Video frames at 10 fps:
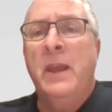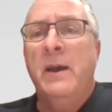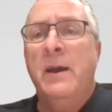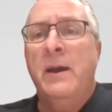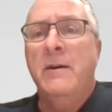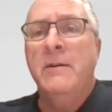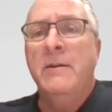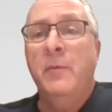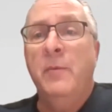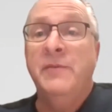
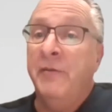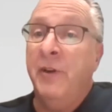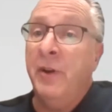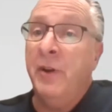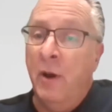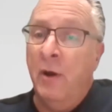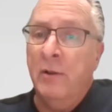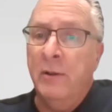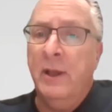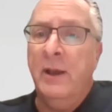And we've done very
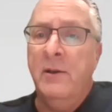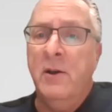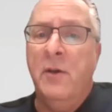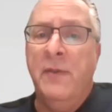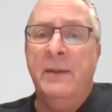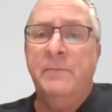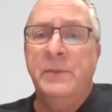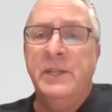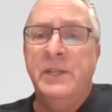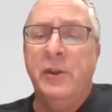well on that
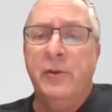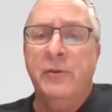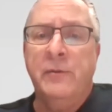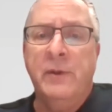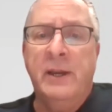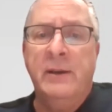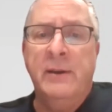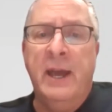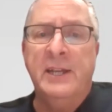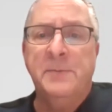particular
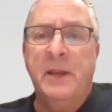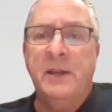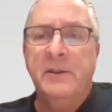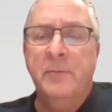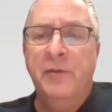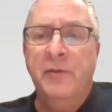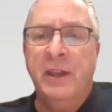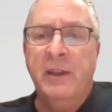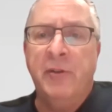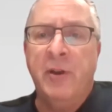aspect,
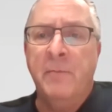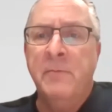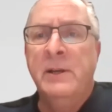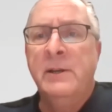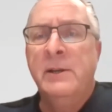moving it from